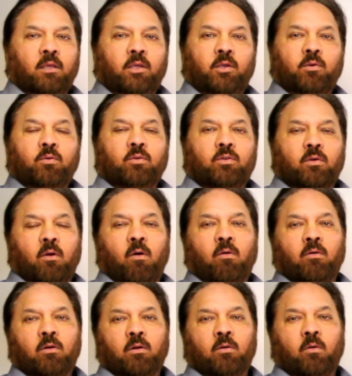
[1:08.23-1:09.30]
use
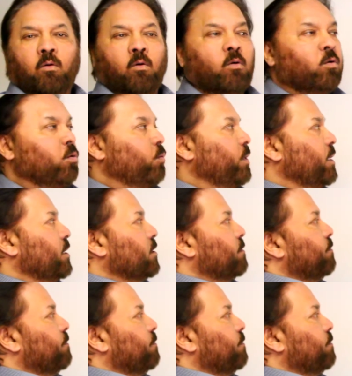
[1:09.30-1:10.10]
AUNKAR always